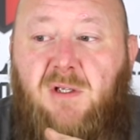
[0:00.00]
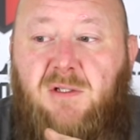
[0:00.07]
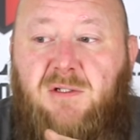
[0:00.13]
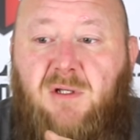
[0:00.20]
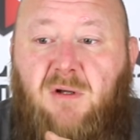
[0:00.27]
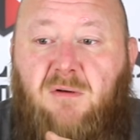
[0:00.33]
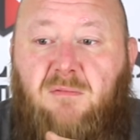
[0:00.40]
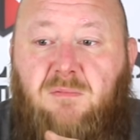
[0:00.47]

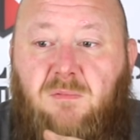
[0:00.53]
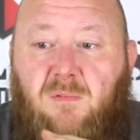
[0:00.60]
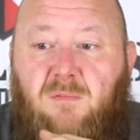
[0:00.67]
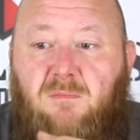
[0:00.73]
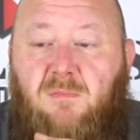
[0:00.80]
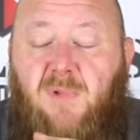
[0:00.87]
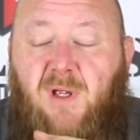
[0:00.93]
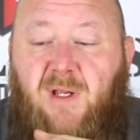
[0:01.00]
So
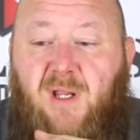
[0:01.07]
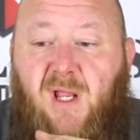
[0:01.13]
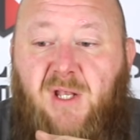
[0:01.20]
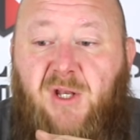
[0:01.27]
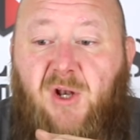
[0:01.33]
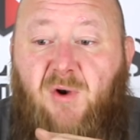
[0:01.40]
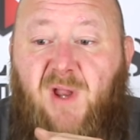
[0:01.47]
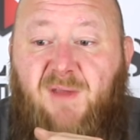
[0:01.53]
again,
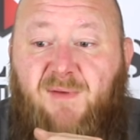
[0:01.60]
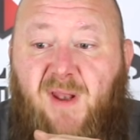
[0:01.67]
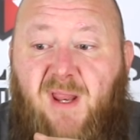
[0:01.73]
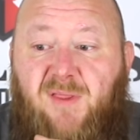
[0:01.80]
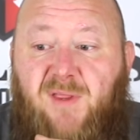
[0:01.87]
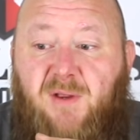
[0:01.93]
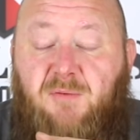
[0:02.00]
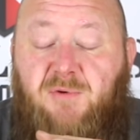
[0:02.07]
you don't have
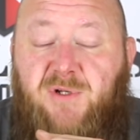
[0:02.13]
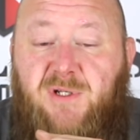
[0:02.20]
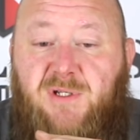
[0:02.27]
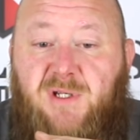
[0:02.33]
anything which